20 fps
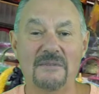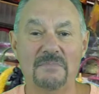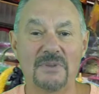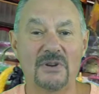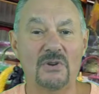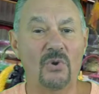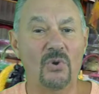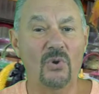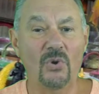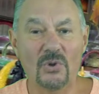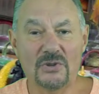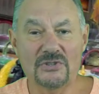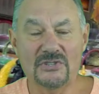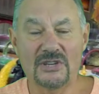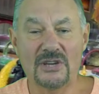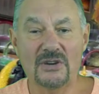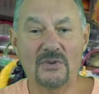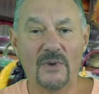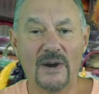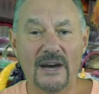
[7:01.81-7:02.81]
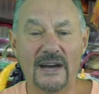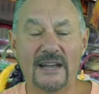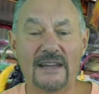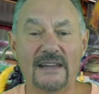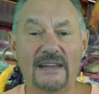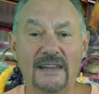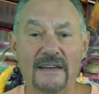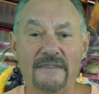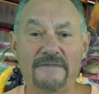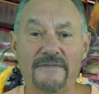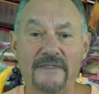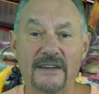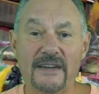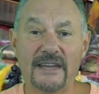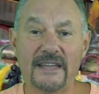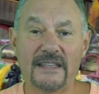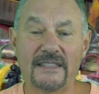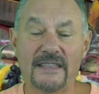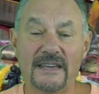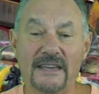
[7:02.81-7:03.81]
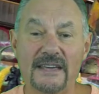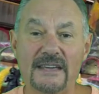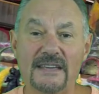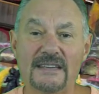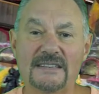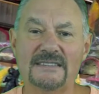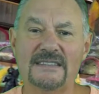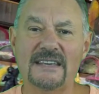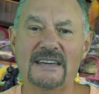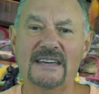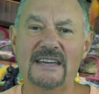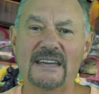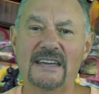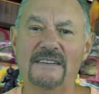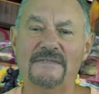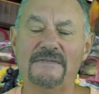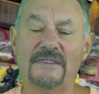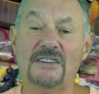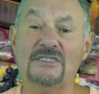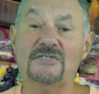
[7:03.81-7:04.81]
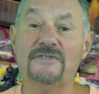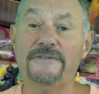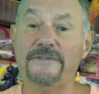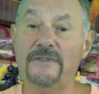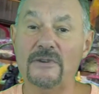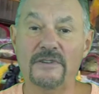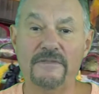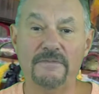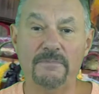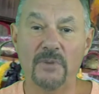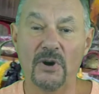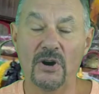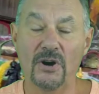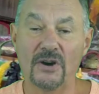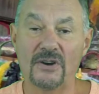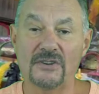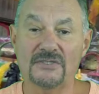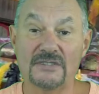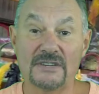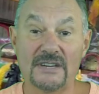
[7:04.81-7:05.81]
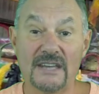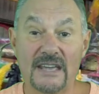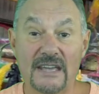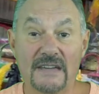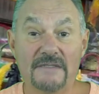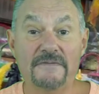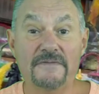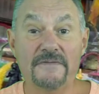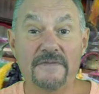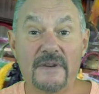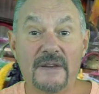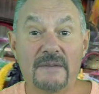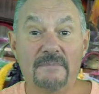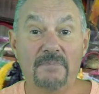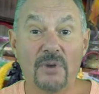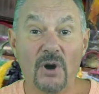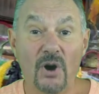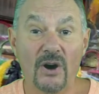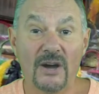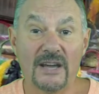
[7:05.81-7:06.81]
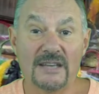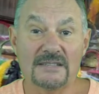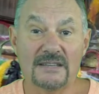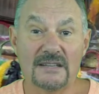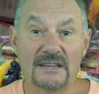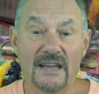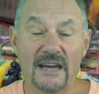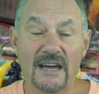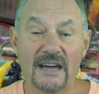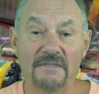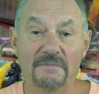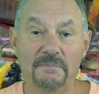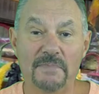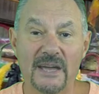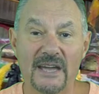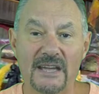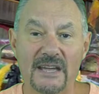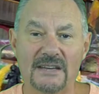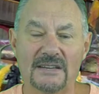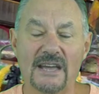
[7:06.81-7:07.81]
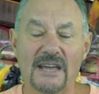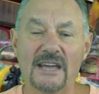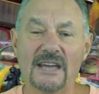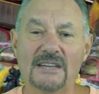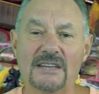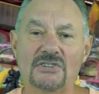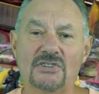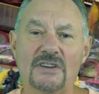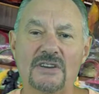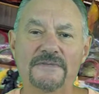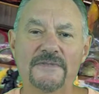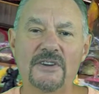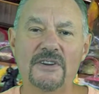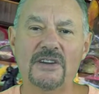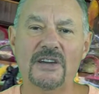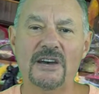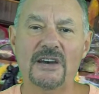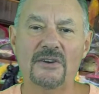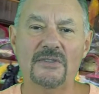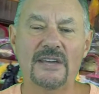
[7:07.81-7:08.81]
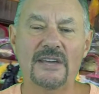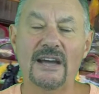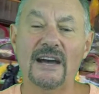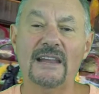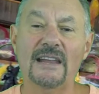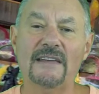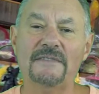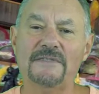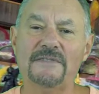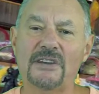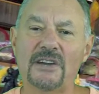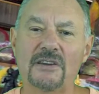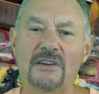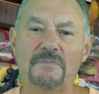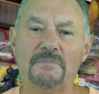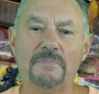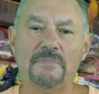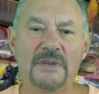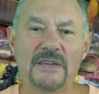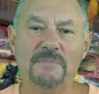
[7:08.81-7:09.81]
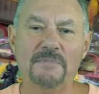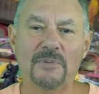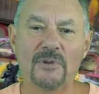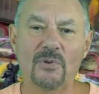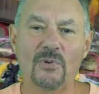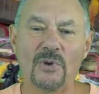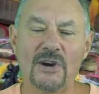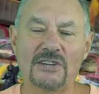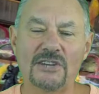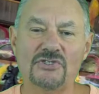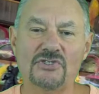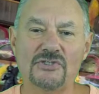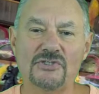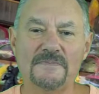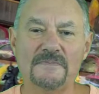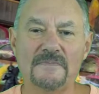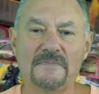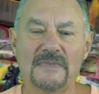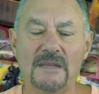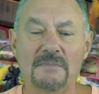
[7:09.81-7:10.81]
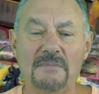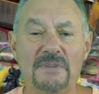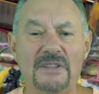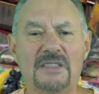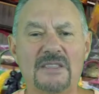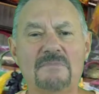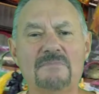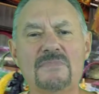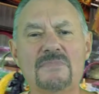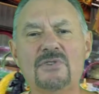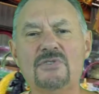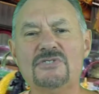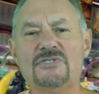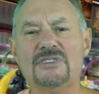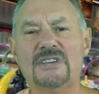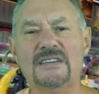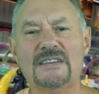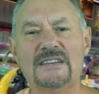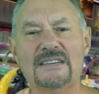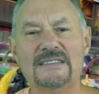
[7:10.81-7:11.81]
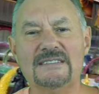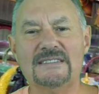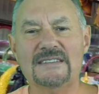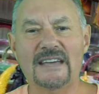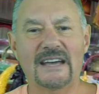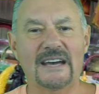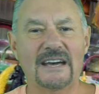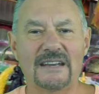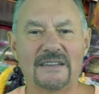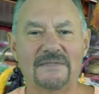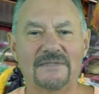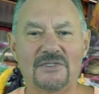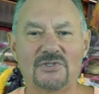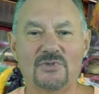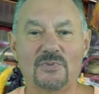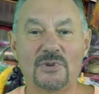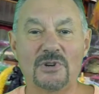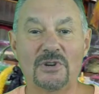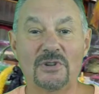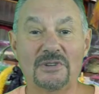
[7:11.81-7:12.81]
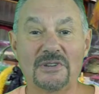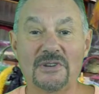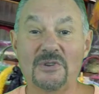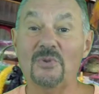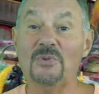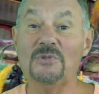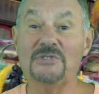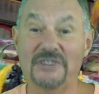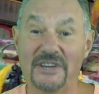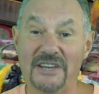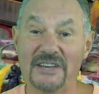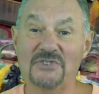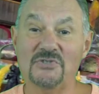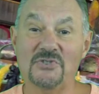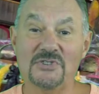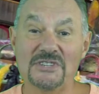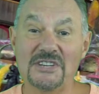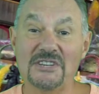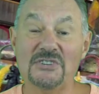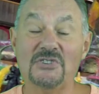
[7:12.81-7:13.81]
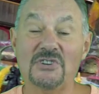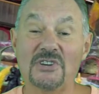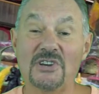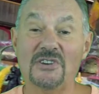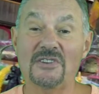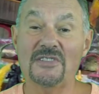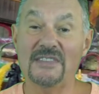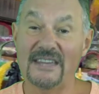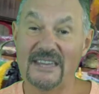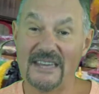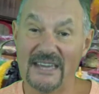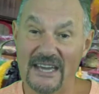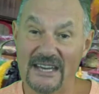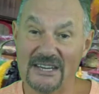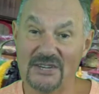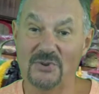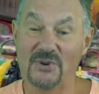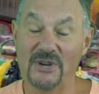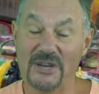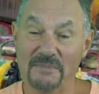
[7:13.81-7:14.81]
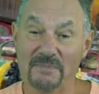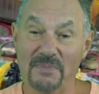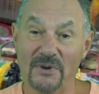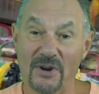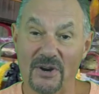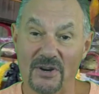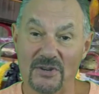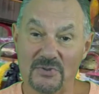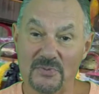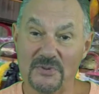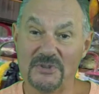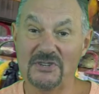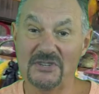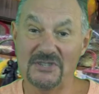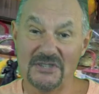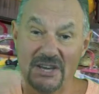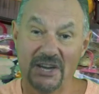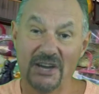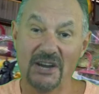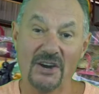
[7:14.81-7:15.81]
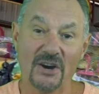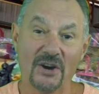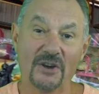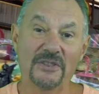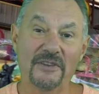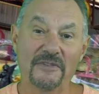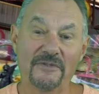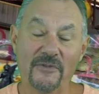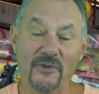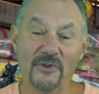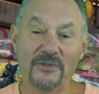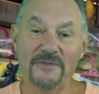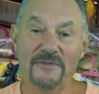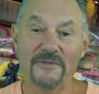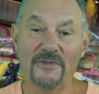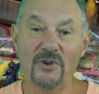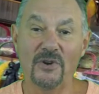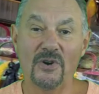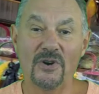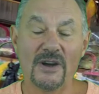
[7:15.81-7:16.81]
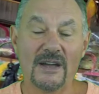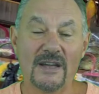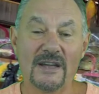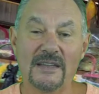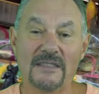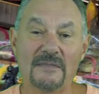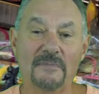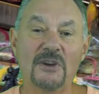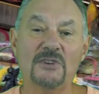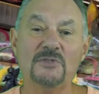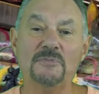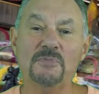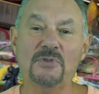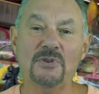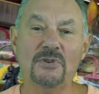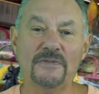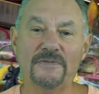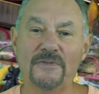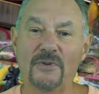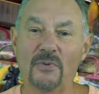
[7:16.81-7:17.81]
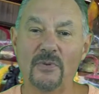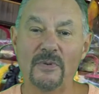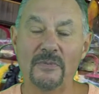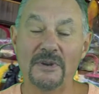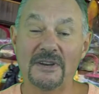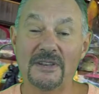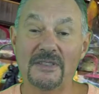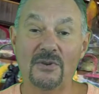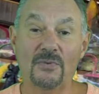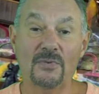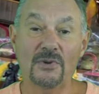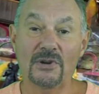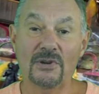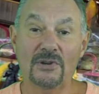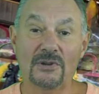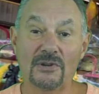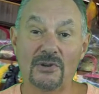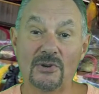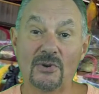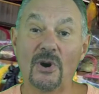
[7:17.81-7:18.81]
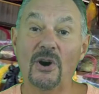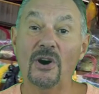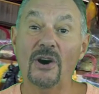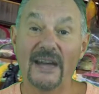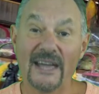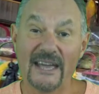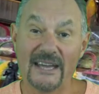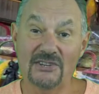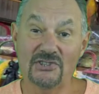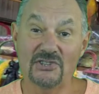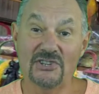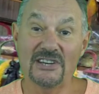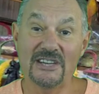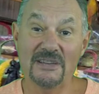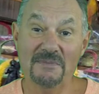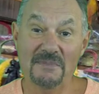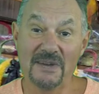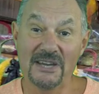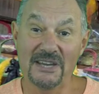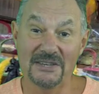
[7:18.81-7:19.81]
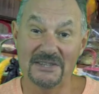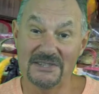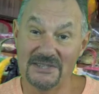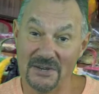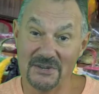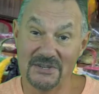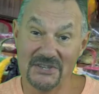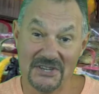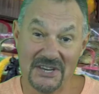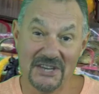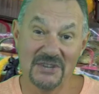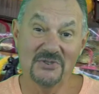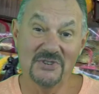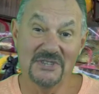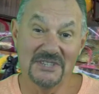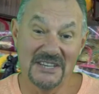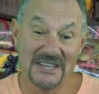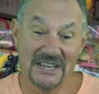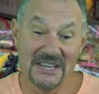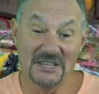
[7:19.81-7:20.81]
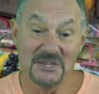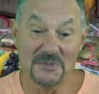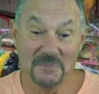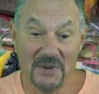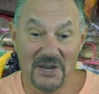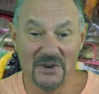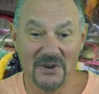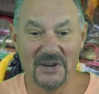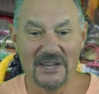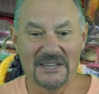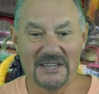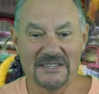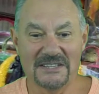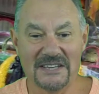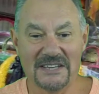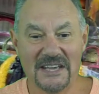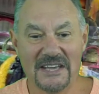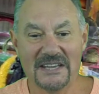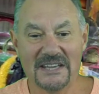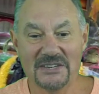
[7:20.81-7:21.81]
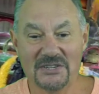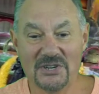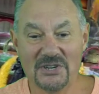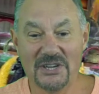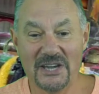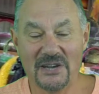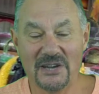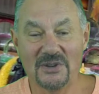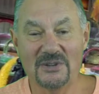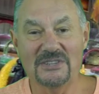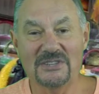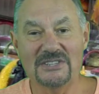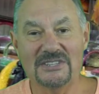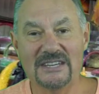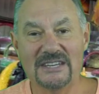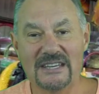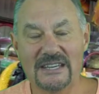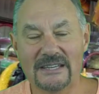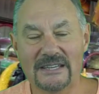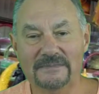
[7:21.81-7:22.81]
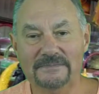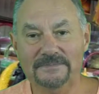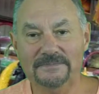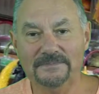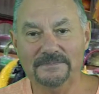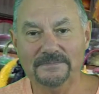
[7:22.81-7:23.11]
But also, why I love going there is it's full of bars, and every bar has a live band. So if you go there, I love to go and people watch, but the music is out of this world. And also interesting to go to the Gateway bars, which is on the 4th floor, the most beautiful women in the world who are actually men. So it's an interesting experience to go and see.